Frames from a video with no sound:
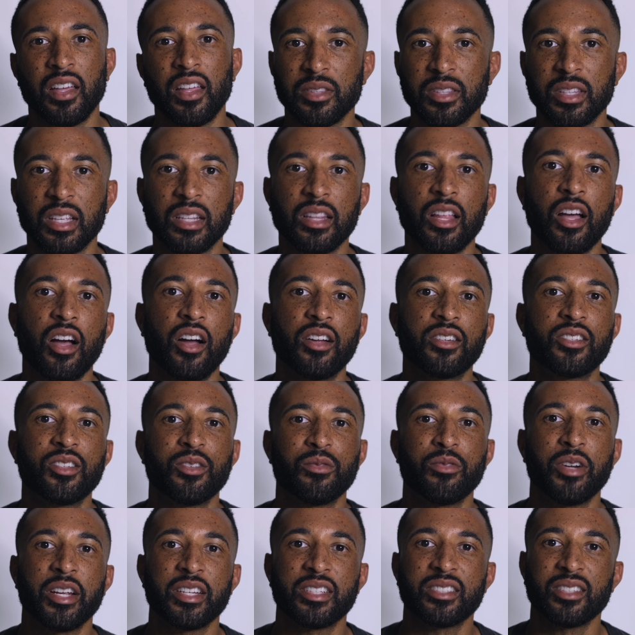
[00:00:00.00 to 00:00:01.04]
the log to
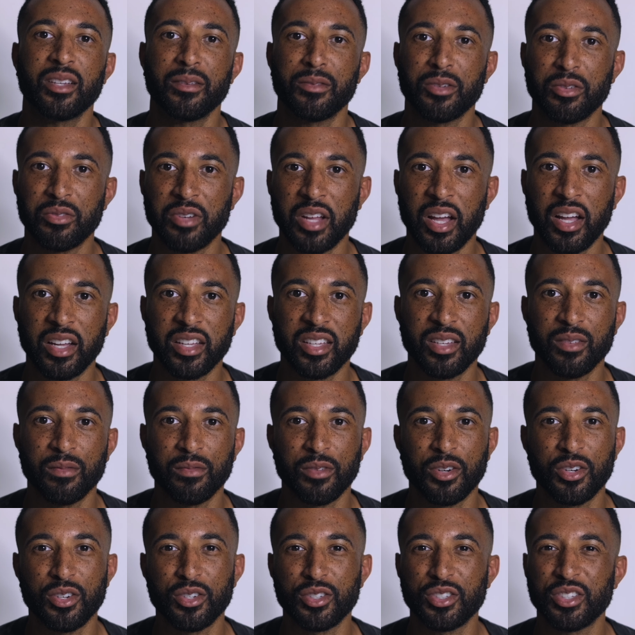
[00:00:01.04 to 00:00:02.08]
Rec 709
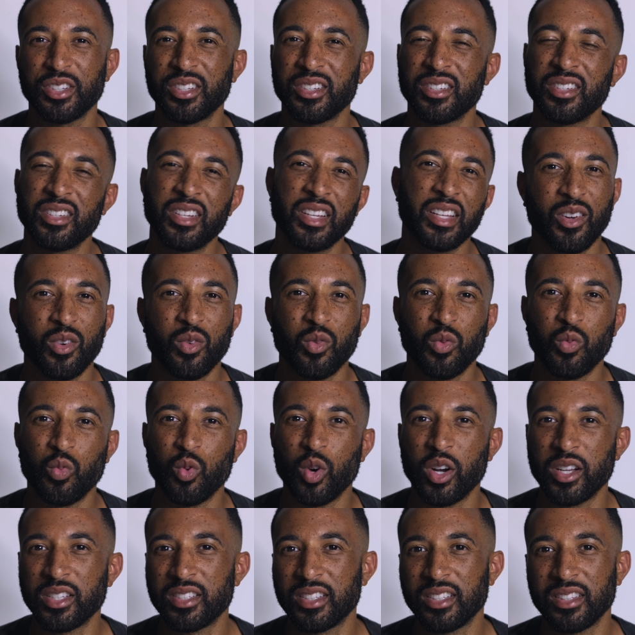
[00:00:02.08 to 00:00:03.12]
conversion
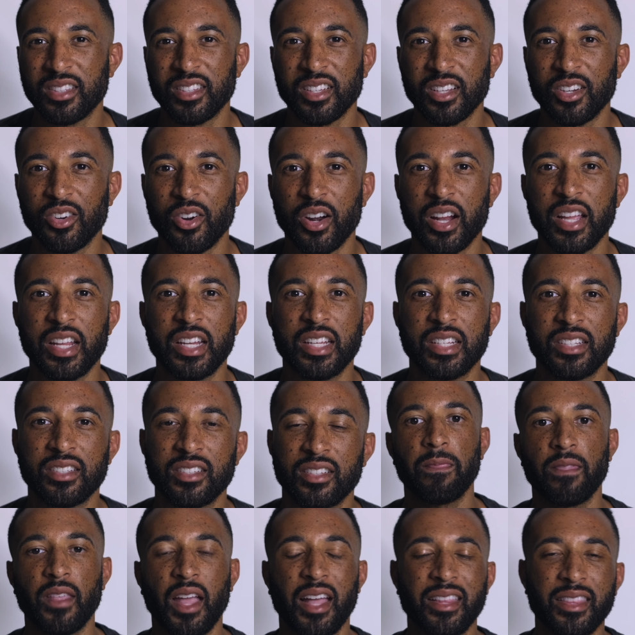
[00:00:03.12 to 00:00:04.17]
wasn't the greatest.
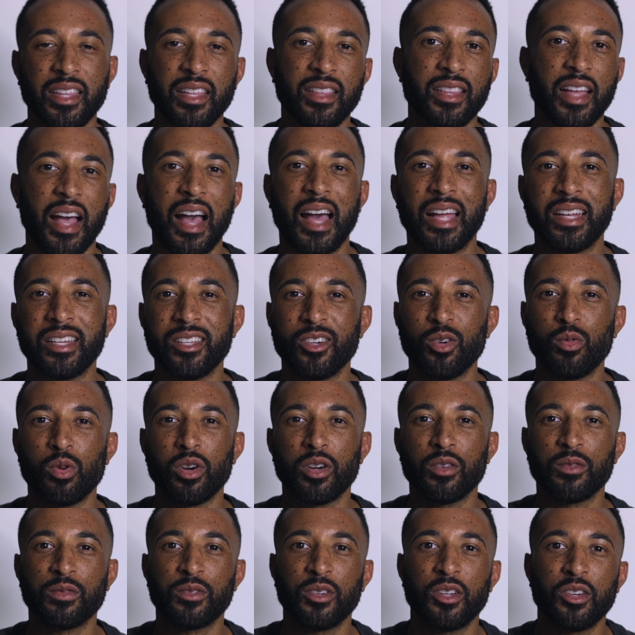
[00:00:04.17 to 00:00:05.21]
I think the ideal
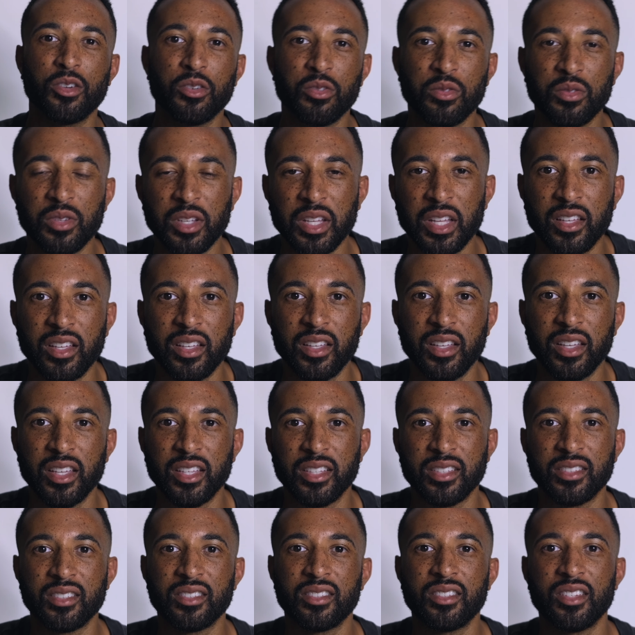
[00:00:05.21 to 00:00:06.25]
workflow
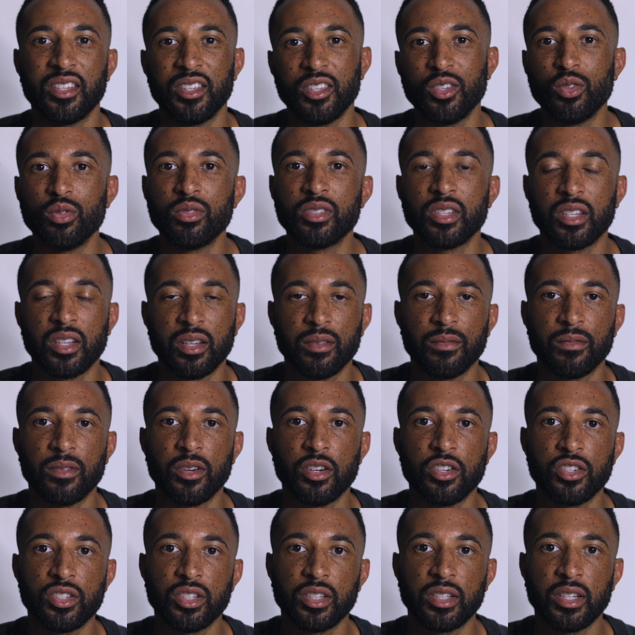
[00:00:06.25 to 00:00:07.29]
is to use a
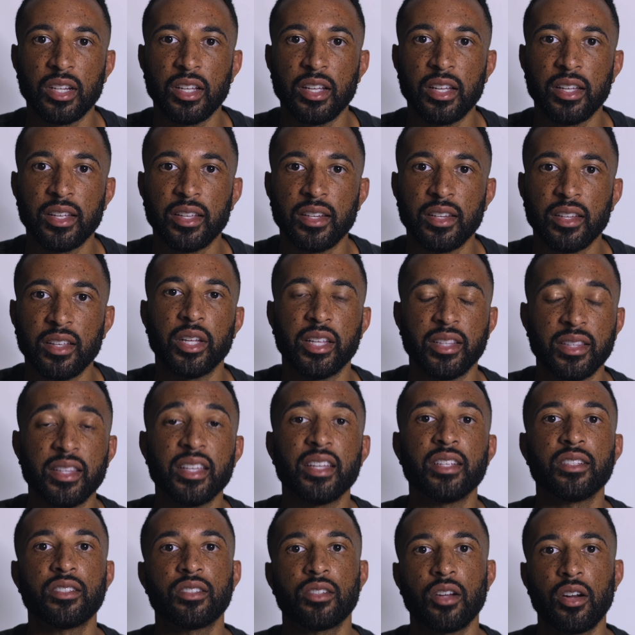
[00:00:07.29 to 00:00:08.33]
conversion LUT and
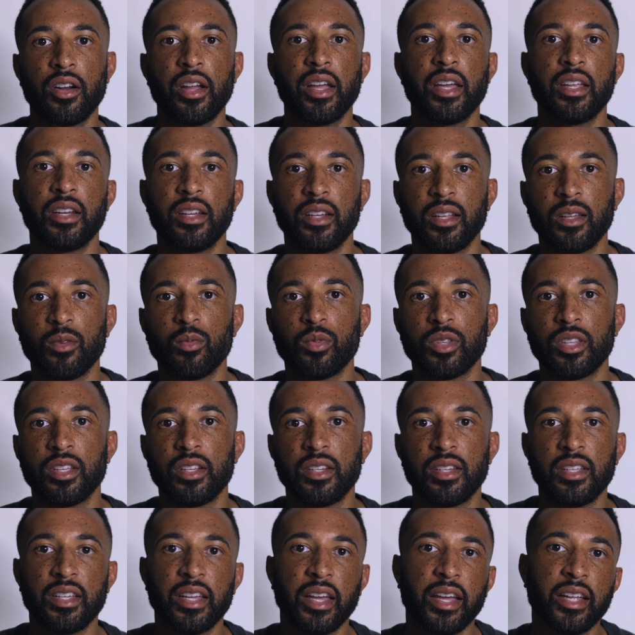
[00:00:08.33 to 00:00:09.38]
then start editing
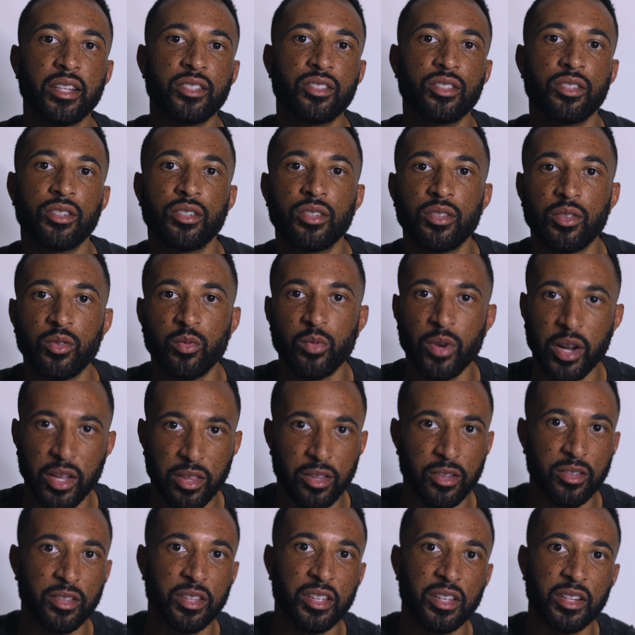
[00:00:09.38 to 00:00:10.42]
within Dehancer
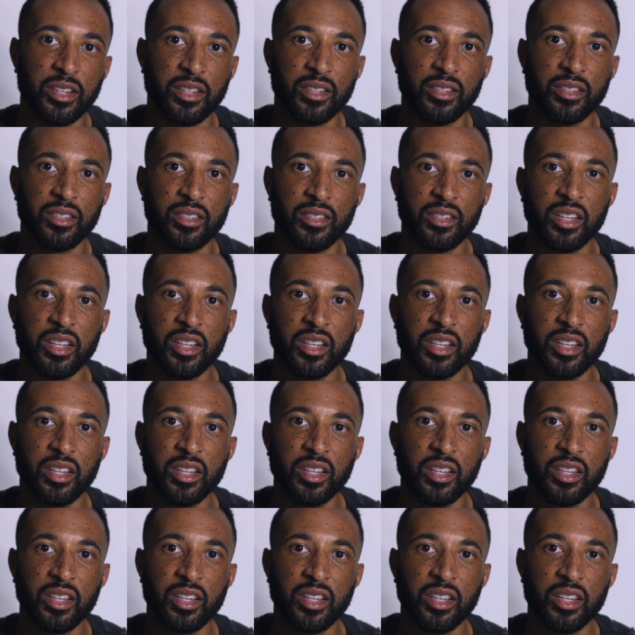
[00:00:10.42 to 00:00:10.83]
rather than